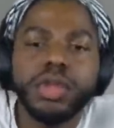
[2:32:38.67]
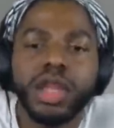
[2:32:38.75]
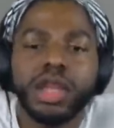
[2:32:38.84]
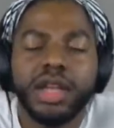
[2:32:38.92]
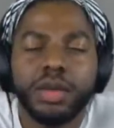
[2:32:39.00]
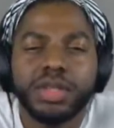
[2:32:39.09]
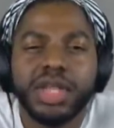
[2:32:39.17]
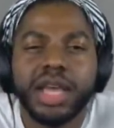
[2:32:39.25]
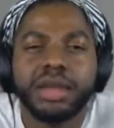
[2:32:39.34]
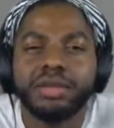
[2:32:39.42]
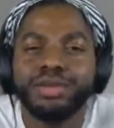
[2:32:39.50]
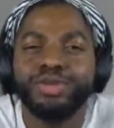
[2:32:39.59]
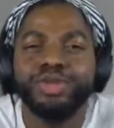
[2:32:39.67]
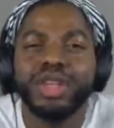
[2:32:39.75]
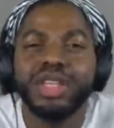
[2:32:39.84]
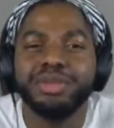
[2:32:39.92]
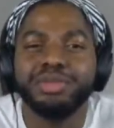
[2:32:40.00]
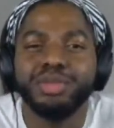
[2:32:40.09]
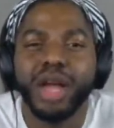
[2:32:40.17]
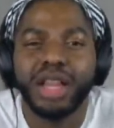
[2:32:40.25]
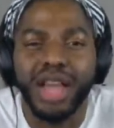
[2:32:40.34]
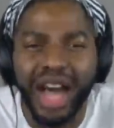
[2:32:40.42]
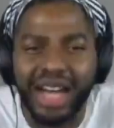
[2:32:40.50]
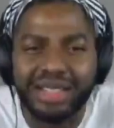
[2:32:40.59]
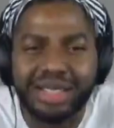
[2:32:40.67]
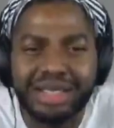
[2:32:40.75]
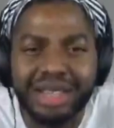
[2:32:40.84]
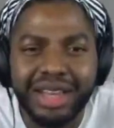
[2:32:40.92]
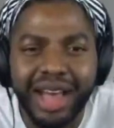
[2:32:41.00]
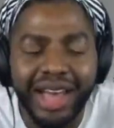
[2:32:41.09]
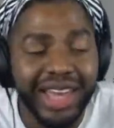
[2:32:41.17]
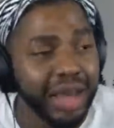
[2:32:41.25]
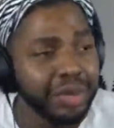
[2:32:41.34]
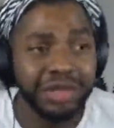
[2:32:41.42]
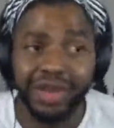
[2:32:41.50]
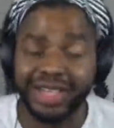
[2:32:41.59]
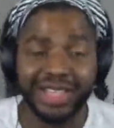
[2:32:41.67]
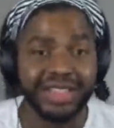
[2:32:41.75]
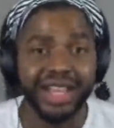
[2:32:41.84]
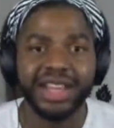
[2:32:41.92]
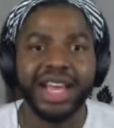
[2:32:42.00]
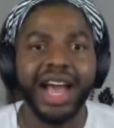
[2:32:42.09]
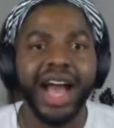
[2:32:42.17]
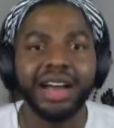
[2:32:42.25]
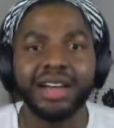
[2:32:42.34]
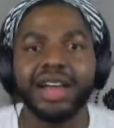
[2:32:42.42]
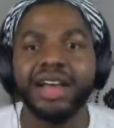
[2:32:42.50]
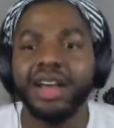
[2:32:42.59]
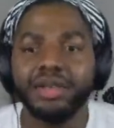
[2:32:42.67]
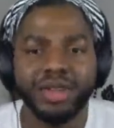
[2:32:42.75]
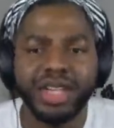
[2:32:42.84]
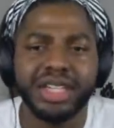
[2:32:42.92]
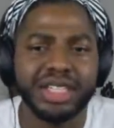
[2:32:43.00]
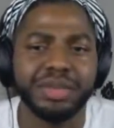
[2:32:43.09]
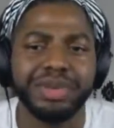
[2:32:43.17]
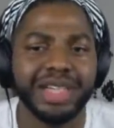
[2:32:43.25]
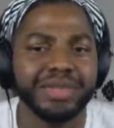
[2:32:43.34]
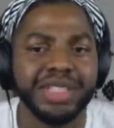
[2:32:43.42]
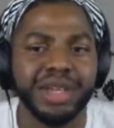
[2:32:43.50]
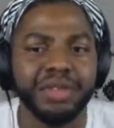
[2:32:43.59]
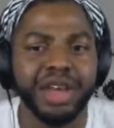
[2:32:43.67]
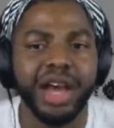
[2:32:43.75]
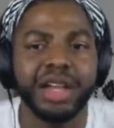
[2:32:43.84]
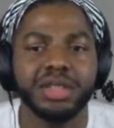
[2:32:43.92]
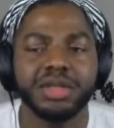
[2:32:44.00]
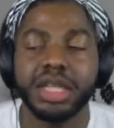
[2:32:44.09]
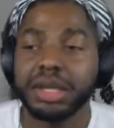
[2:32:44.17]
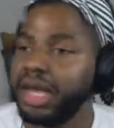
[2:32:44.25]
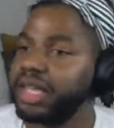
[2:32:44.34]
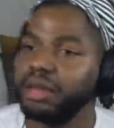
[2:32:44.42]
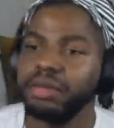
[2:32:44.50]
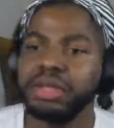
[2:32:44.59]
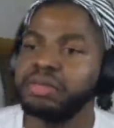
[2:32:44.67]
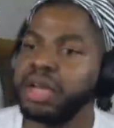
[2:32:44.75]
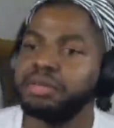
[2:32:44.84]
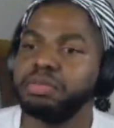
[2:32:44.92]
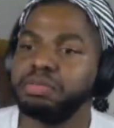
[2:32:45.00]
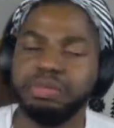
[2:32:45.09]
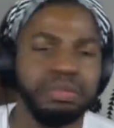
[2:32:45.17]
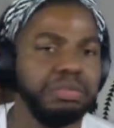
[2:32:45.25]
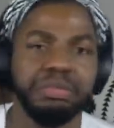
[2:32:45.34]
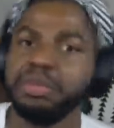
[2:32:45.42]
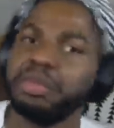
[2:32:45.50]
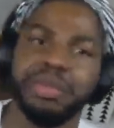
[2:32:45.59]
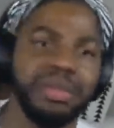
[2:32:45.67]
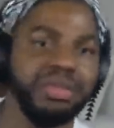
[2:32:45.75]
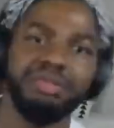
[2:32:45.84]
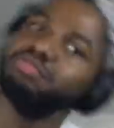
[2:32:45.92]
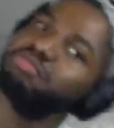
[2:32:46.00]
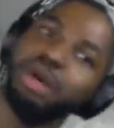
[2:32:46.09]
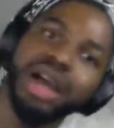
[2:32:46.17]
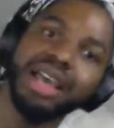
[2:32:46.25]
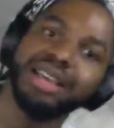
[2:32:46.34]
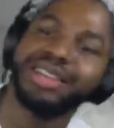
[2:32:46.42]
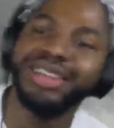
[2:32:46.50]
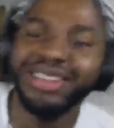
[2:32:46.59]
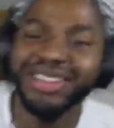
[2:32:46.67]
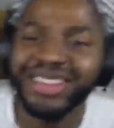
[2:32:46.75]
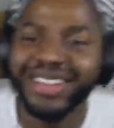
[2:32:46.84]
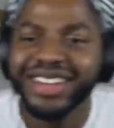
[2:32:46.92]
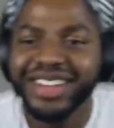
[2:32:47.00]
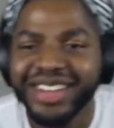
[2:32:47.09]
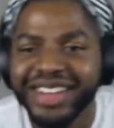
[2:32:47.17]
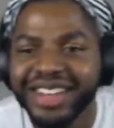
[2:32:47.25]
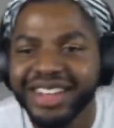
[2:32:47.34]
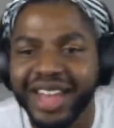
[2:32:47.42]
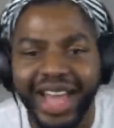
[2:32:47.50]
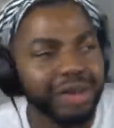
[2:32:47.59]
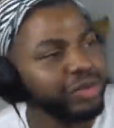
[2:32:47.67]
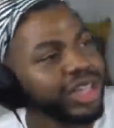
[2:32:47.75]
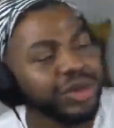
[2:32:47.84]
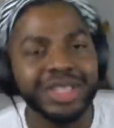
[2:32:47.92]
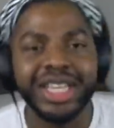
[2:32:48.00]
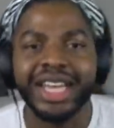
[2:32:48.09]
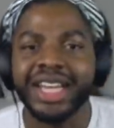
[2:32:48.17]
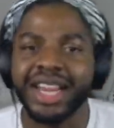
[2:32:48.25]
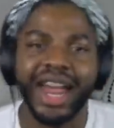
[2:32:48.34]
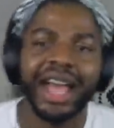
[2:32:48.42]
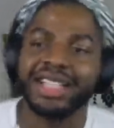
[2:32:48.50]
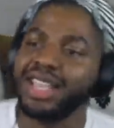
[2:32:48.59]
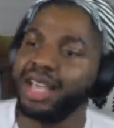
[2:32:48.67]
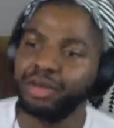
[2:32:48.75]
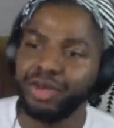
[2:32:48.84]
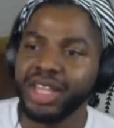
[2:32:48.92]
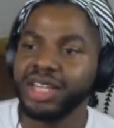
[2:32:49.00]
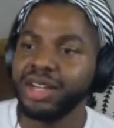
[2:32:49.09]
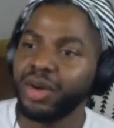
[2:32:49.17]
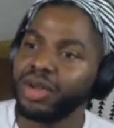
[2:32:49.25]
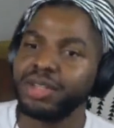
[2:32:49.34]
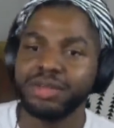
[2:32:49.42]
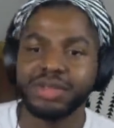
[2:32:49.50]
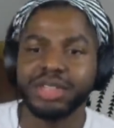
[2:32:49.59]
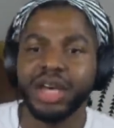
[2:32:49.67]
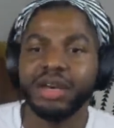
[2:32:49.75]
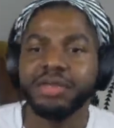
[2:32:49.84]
And it was like really a lot. I can't believe I did that. Like, I really did surprise myself in college. I was like, I can't believe what? Like, I really was in class, like really knowing stuff.